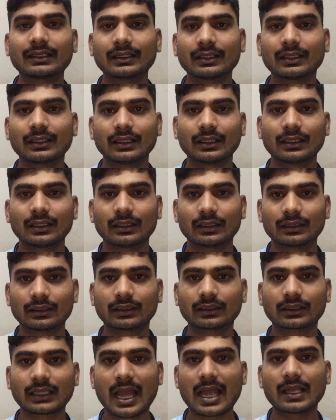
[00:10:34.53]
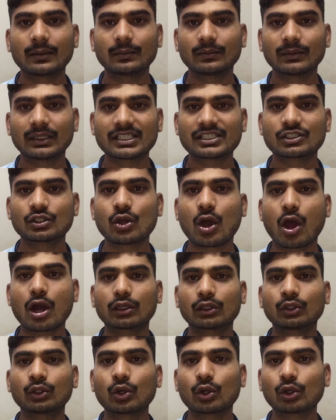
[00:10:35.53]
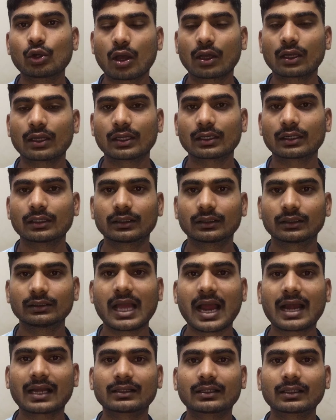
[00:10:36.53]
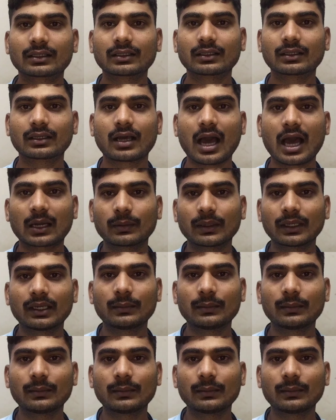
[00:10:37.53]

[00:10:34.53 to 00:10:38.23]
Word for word: then the time is not no longer that the